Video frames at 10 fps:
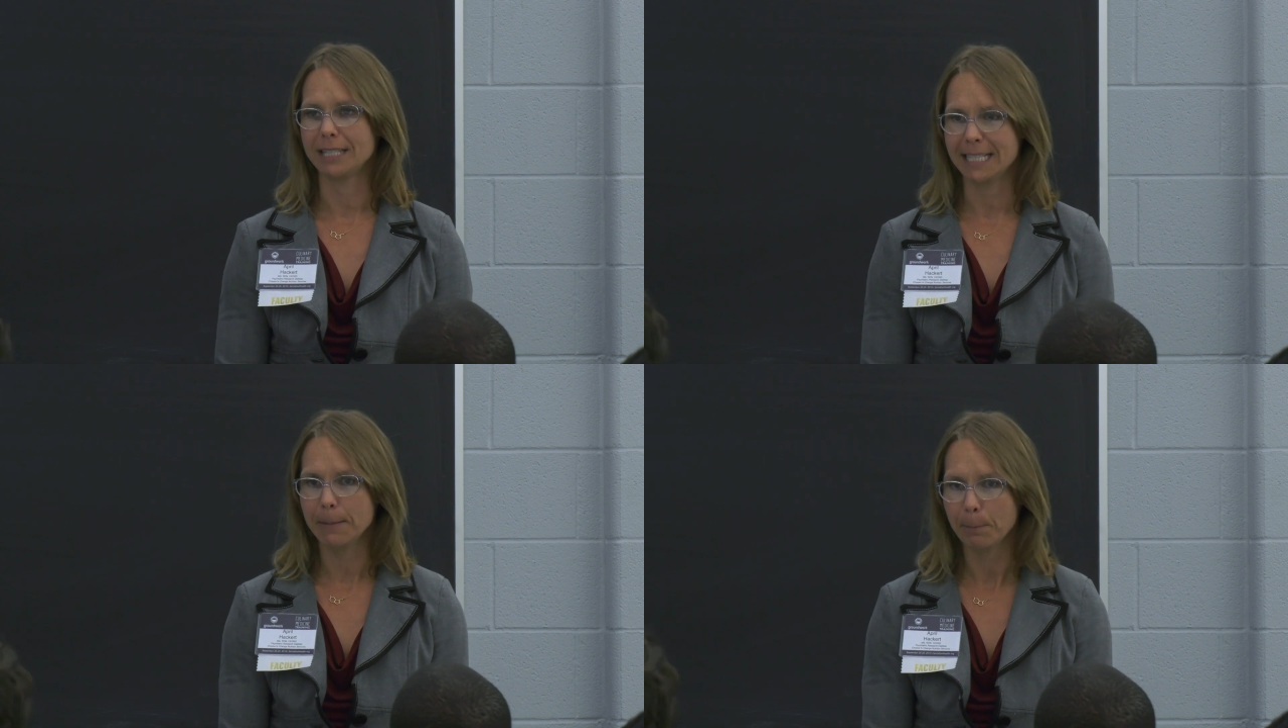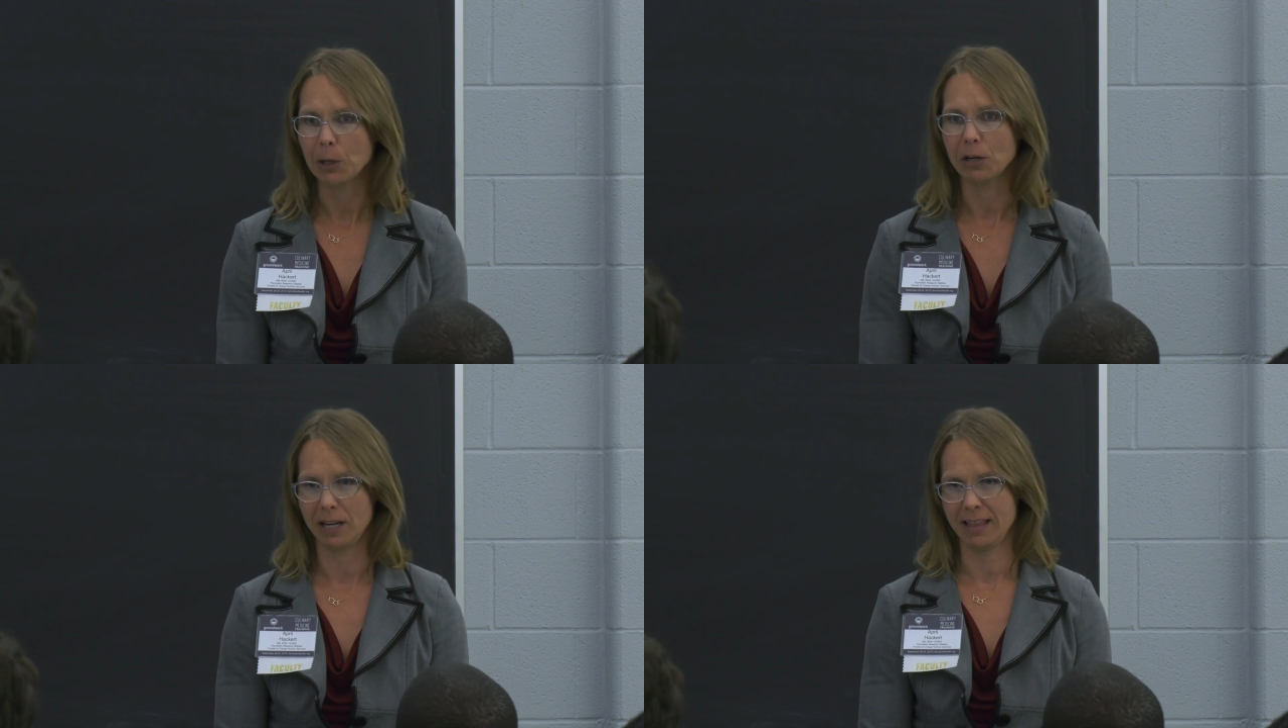
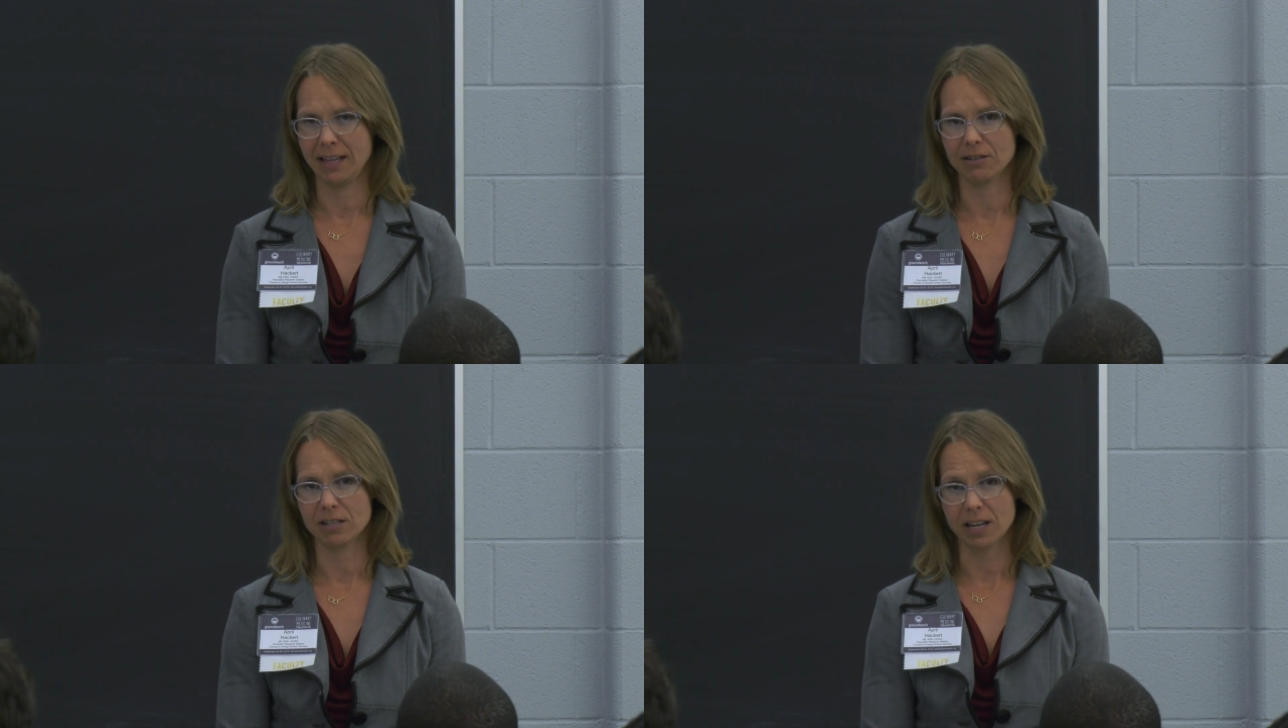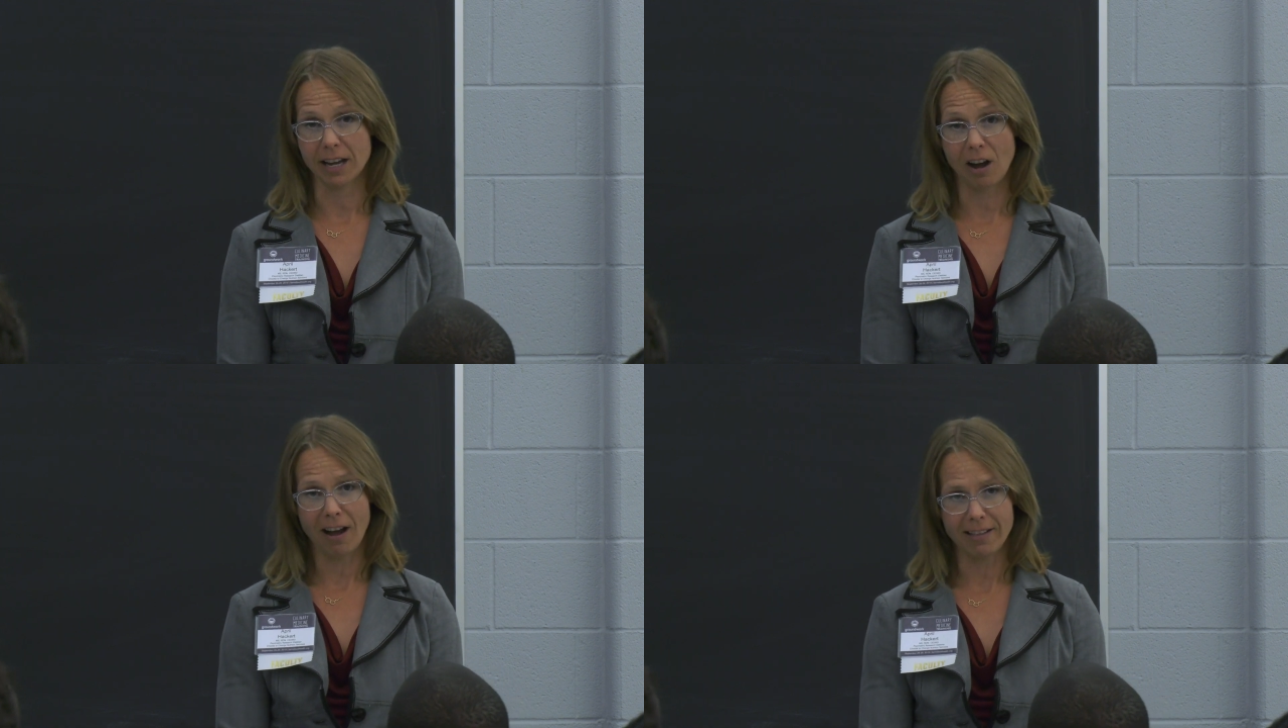deeper in their
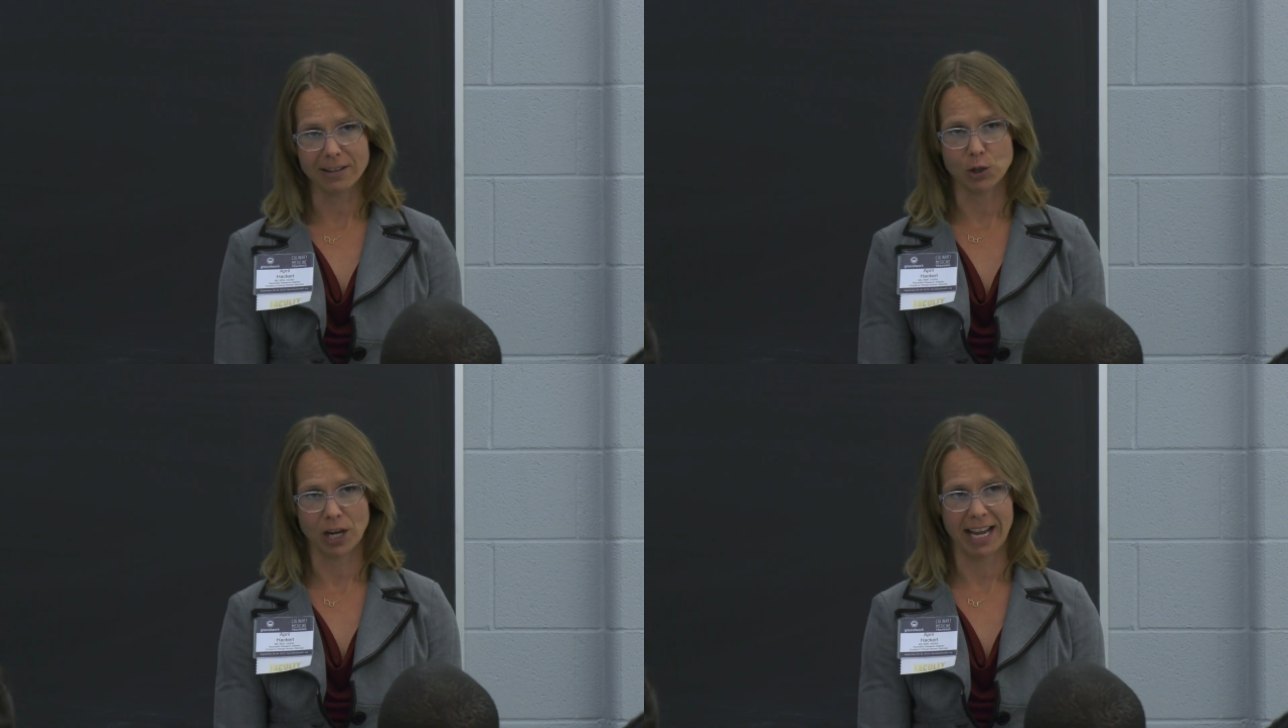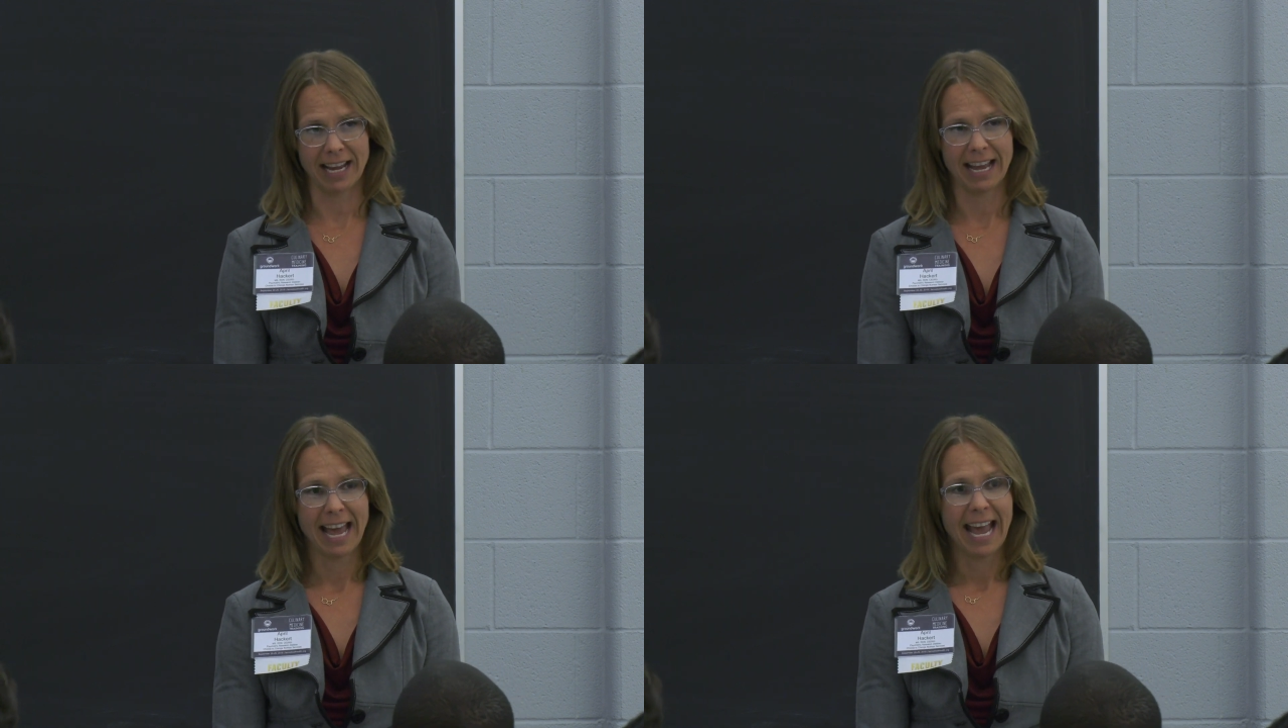psychology.